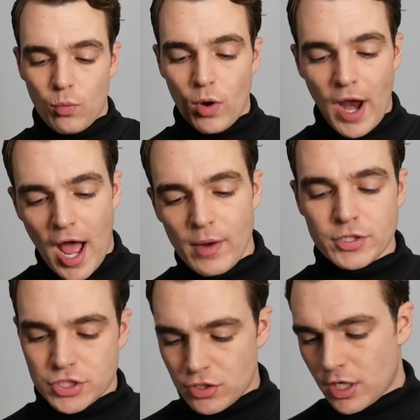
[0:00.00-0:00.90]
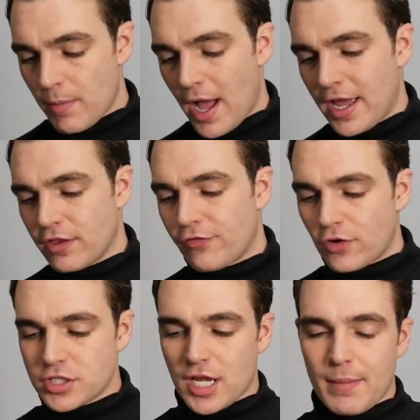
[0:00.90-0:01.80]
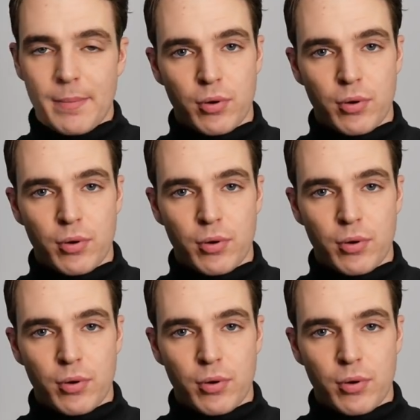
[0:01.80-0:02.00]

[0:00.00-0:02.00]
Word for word: What I was struck by the first time I